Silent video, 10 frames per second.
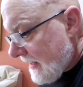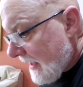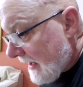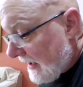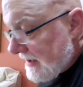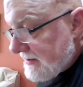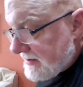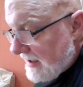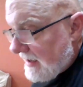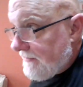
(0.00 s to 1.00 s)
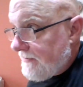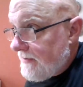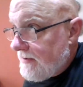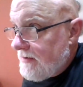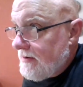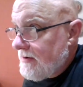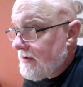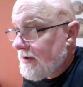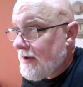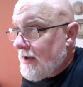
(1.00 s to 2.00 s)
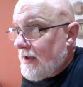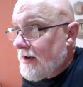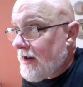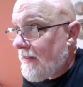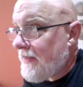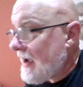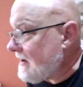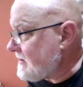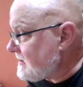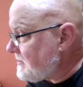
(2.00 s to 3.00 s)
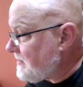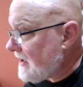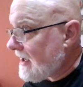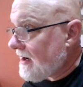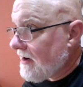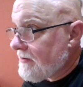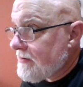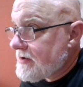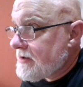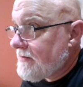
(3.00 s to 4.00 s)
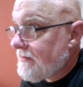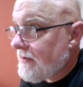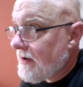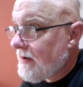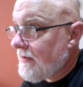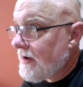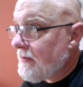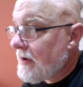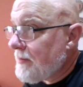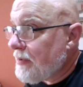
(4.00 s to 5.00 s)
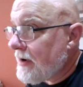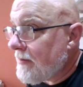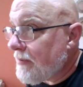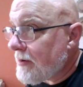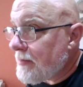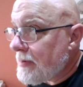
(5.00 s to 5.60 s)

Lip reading: And I used to have, not thousands, but I had hundreds of unread print